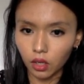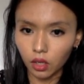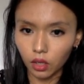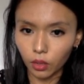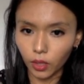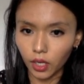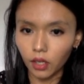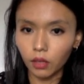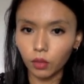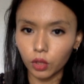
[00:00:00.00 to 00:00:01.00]
array,
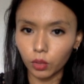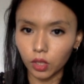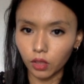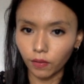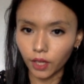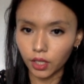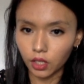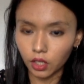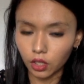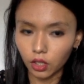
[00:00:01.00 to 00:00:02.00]
which we defined
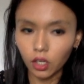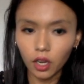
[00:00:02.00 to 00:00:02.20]
here,